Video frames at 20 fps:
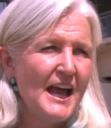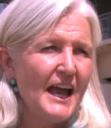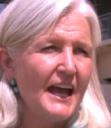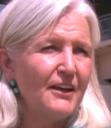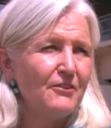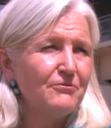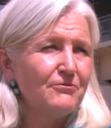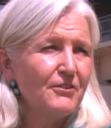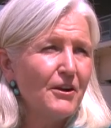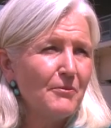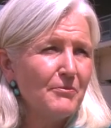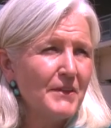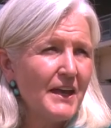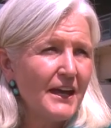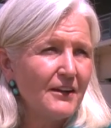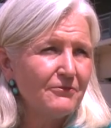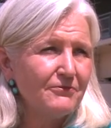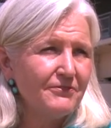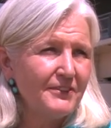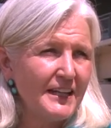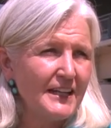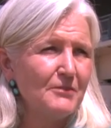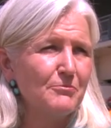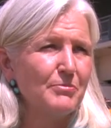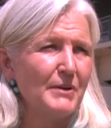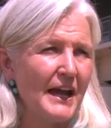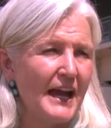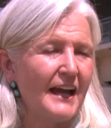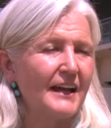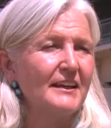And from that
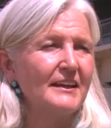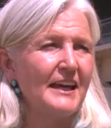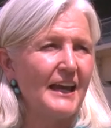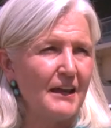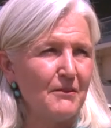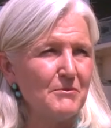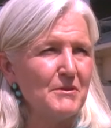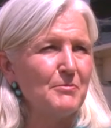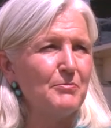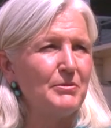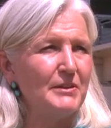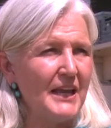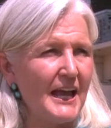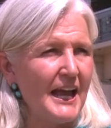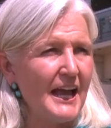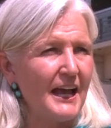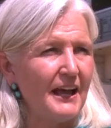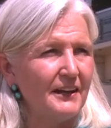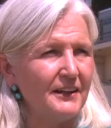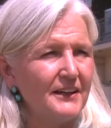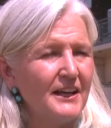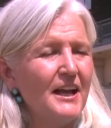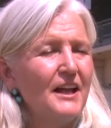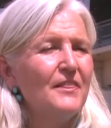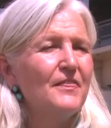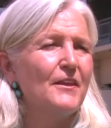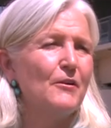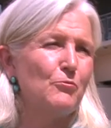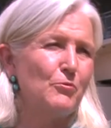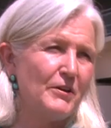feedback came the plan
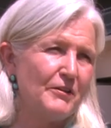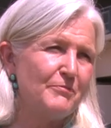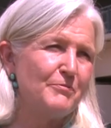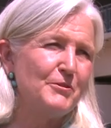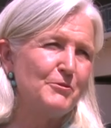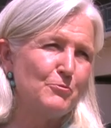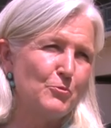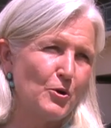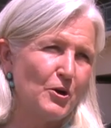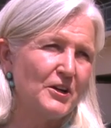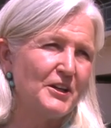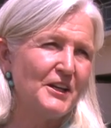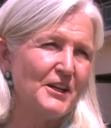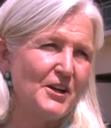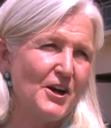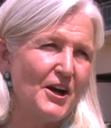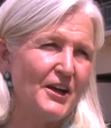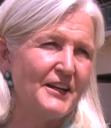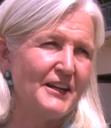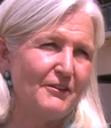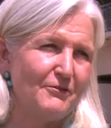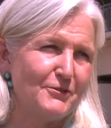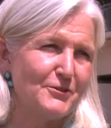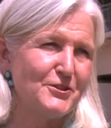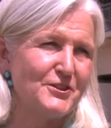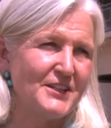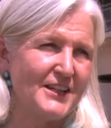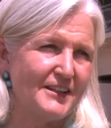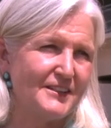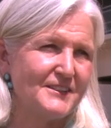that we've been working on ever
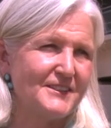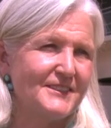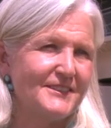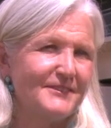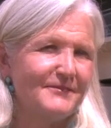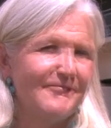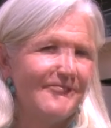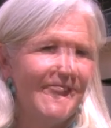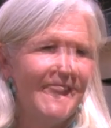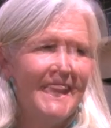since.